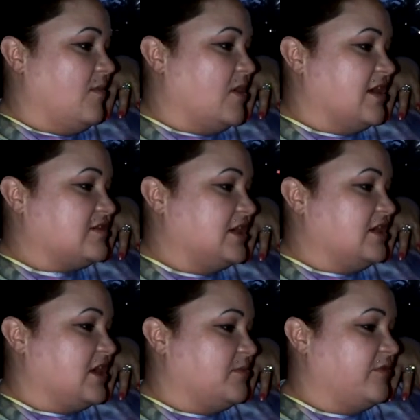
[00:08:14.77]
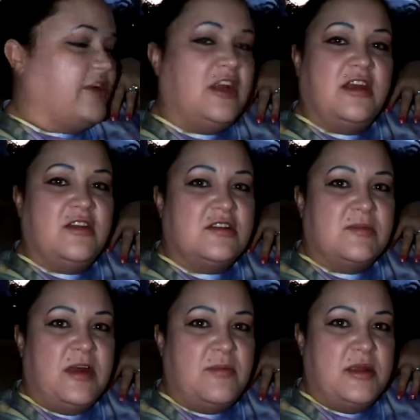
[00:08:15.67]
But I've seen a couple
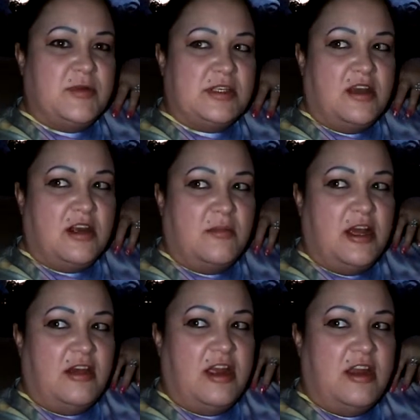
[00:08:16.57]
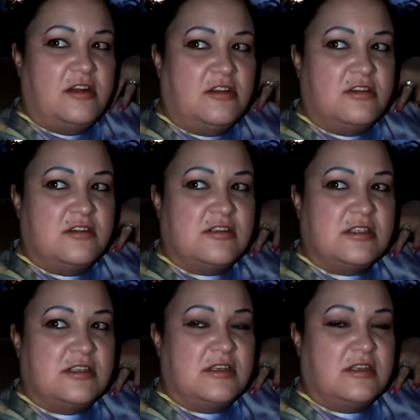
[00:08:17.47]
videos about people talking about
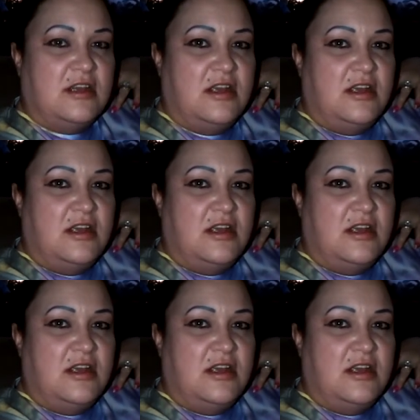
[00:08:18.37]
haters and